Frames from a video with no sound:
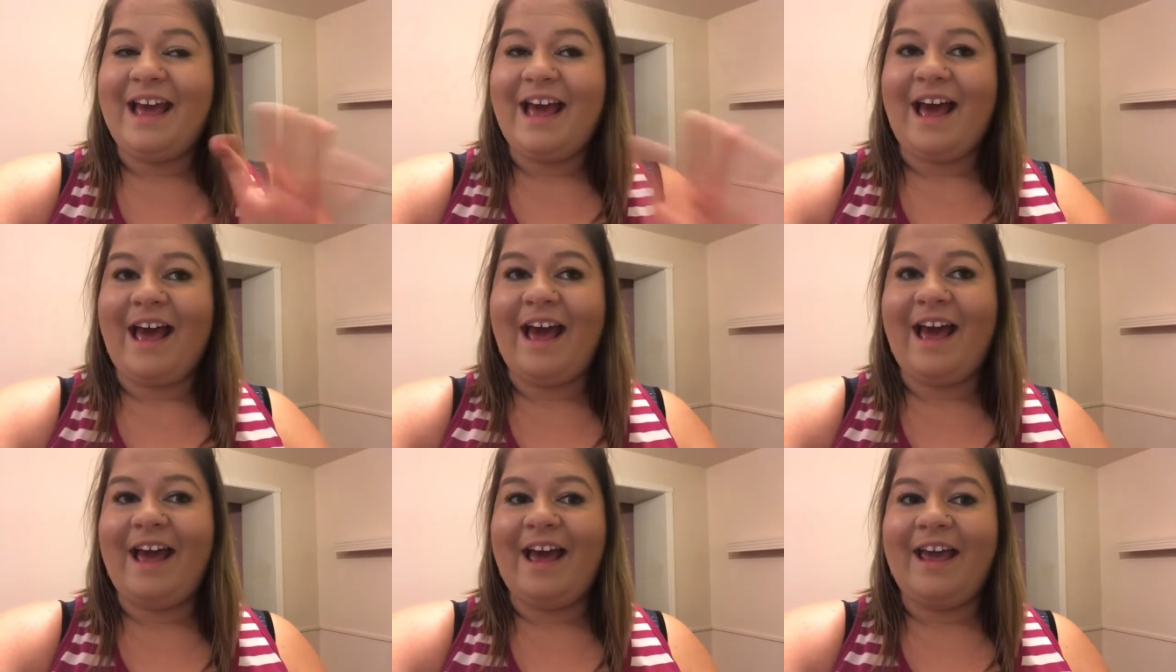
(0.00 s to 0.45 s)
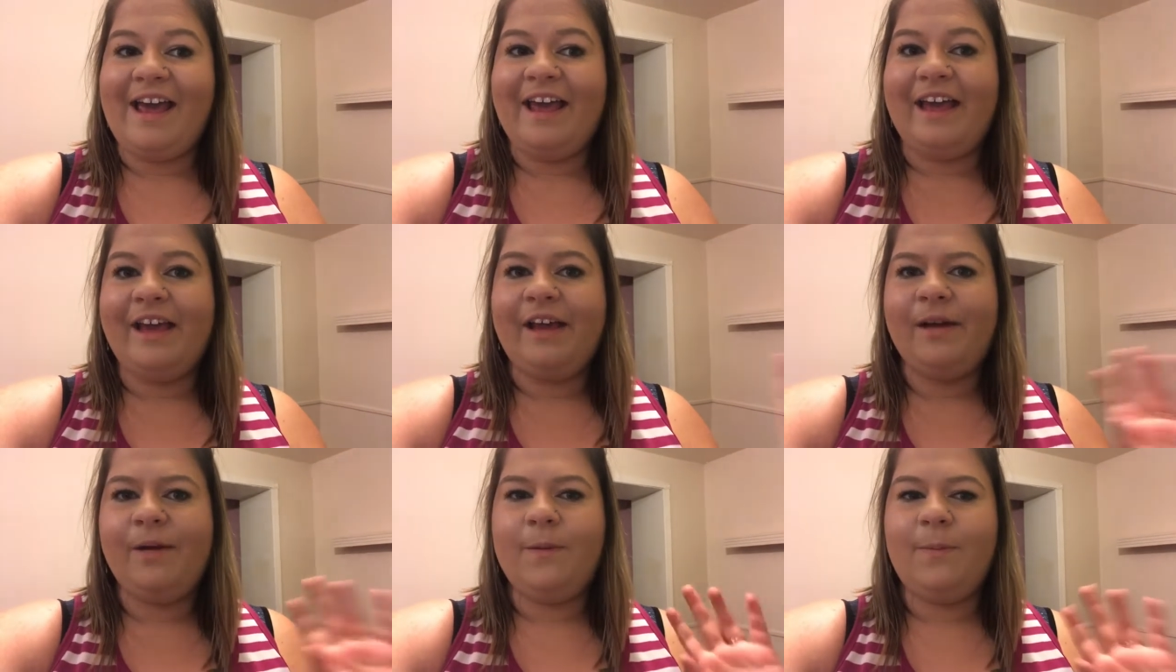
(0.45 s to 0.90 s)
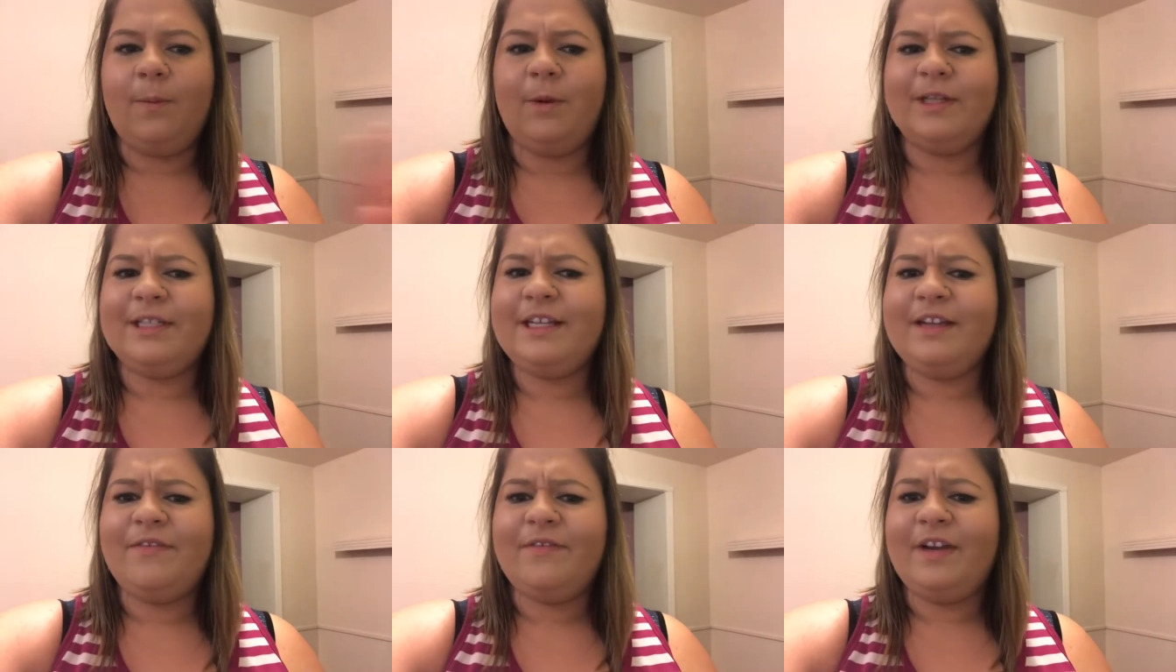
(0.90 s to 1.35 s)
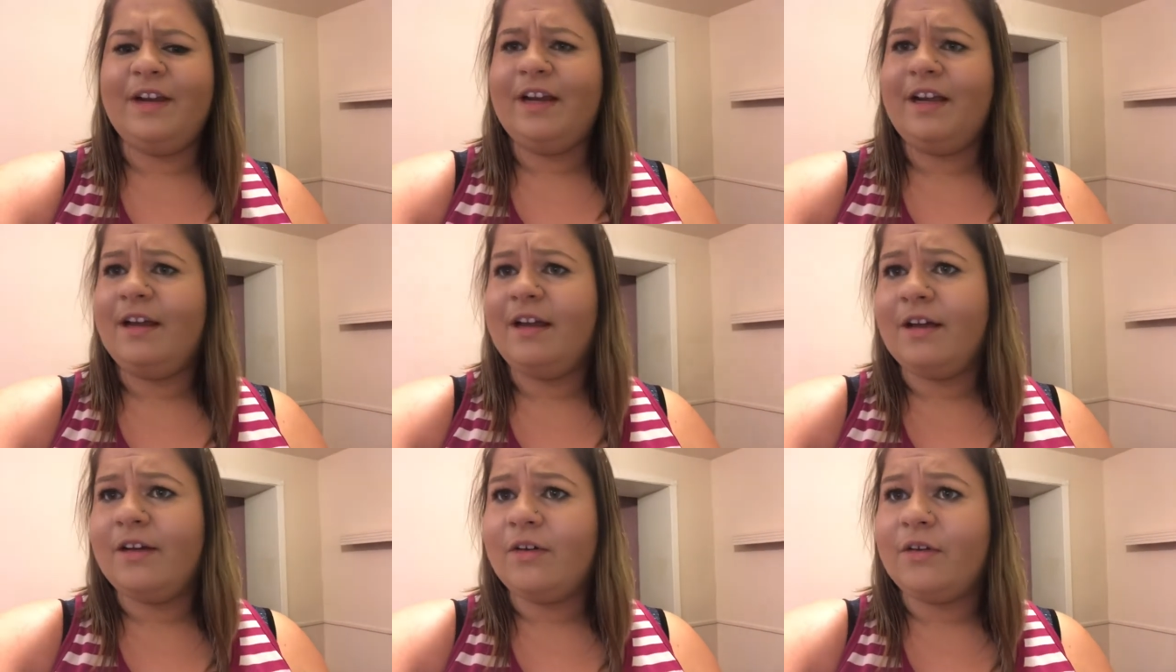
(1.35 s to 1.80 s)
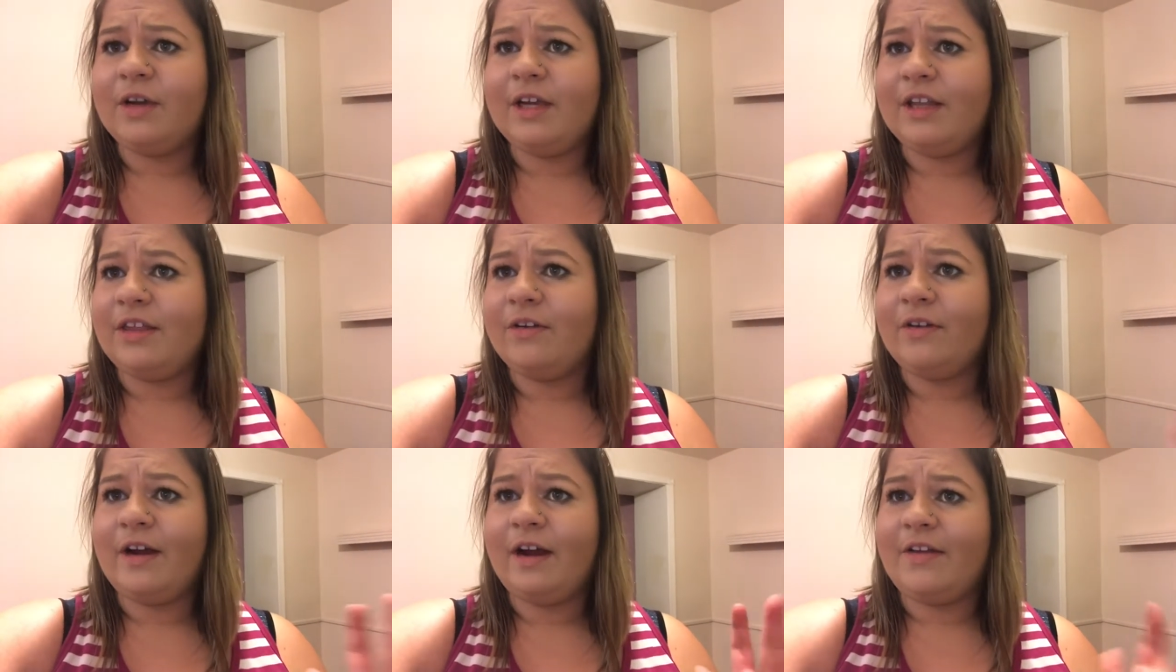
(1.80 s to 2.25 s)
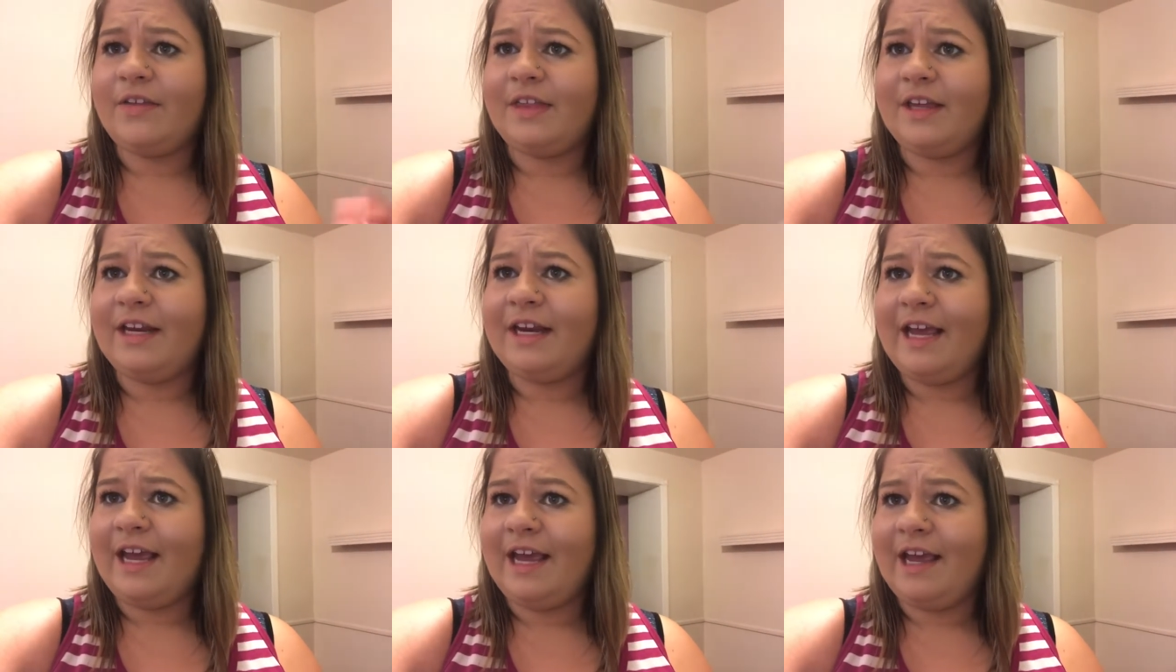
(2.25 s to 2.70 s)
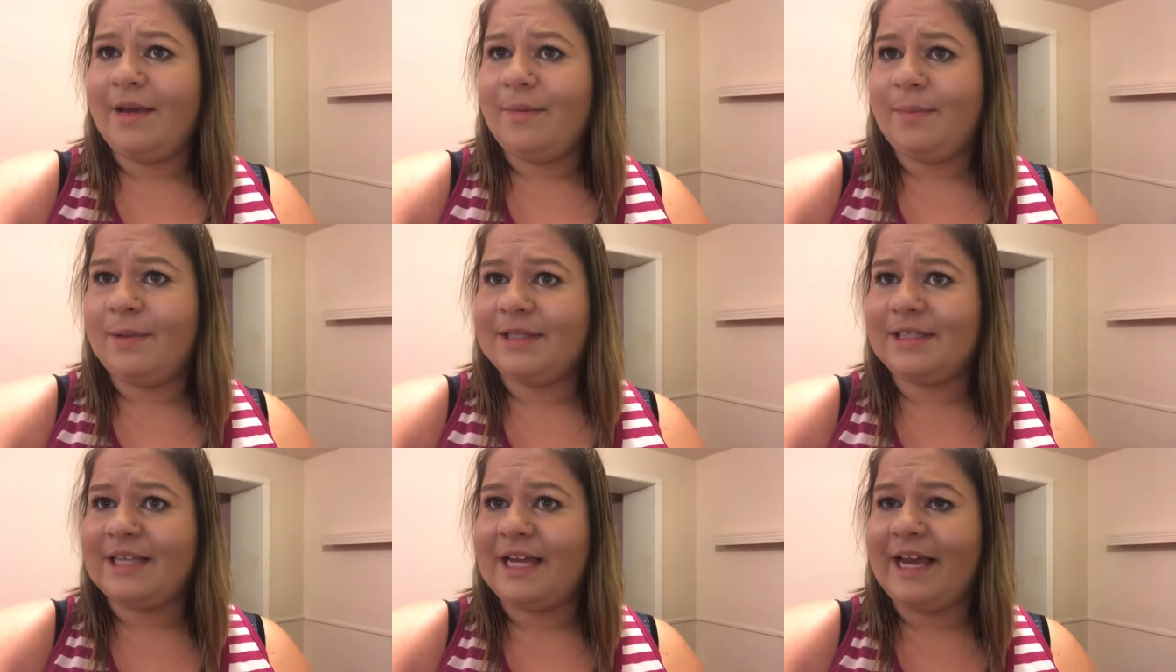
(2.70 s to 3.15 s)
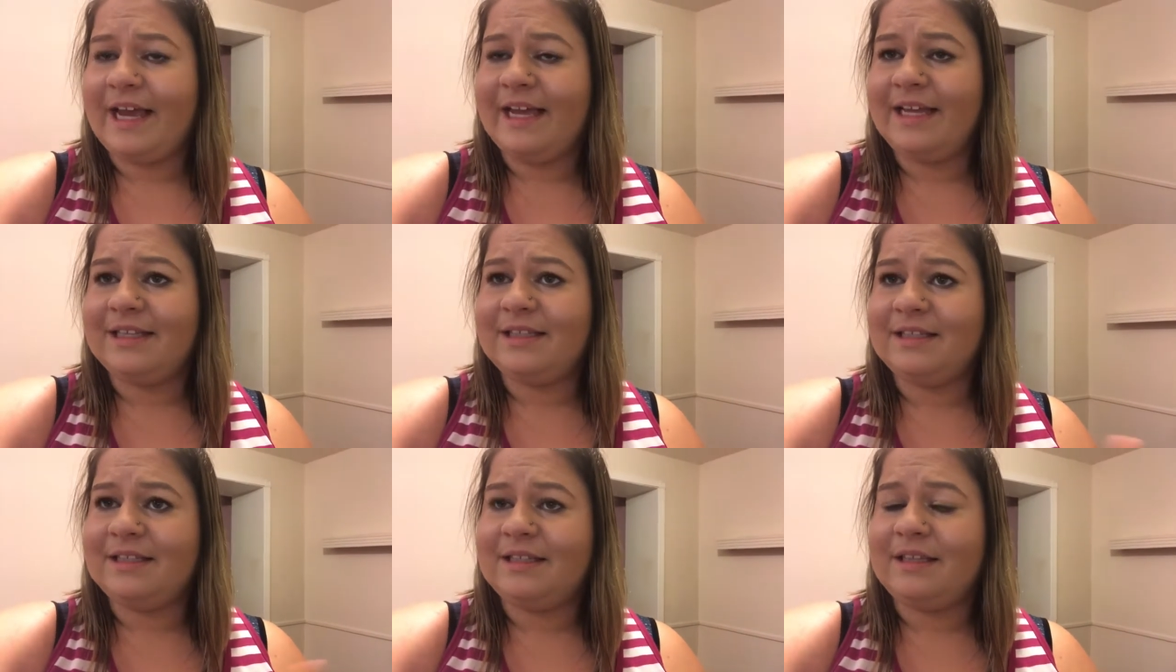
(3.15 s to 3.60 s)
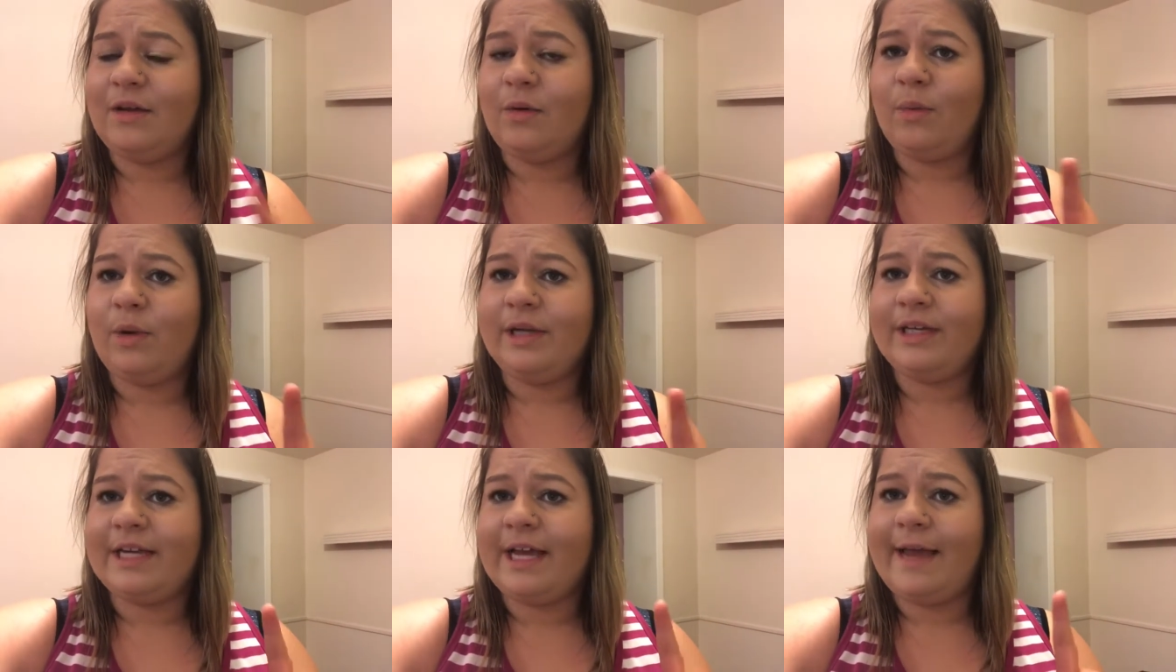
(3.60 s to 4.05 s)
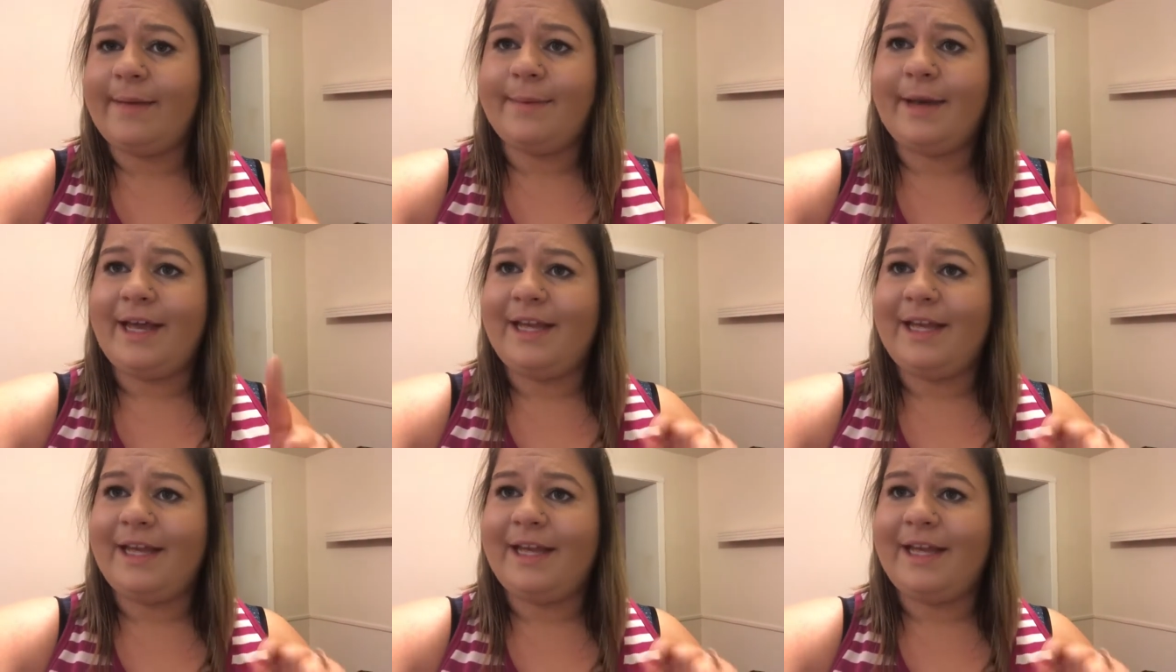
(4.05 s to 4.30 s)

I wasn't very hungry throughout the day besides the one time I